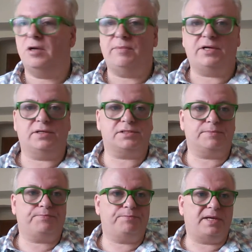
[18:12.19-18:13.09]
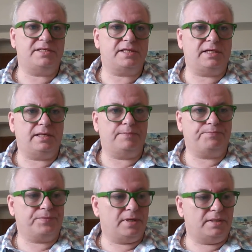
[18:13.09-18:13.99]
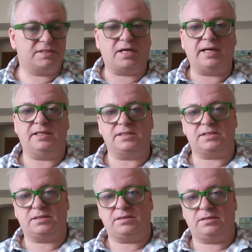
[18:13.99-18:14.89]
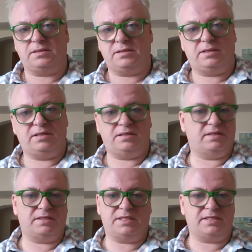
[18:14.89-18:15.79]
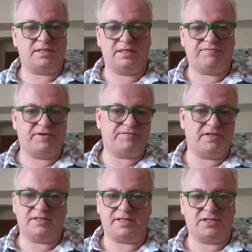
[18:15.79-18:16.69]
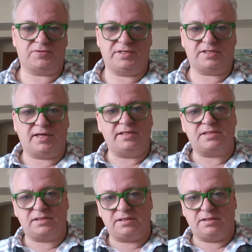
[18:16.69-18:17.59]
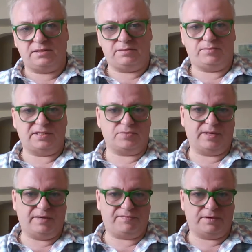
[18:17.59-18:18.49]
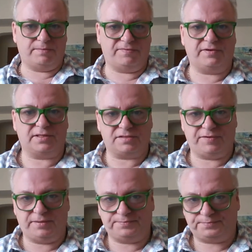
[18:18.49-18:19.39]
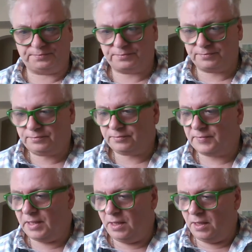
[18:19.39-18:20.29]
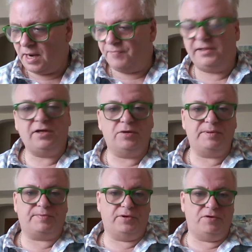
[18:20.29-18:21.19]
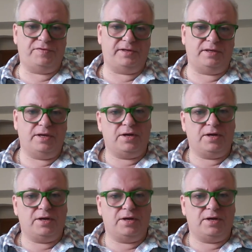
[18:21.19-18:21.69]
Because basically, science, in the 16th, 15th century, science went away from philosophy. Everything could be proven: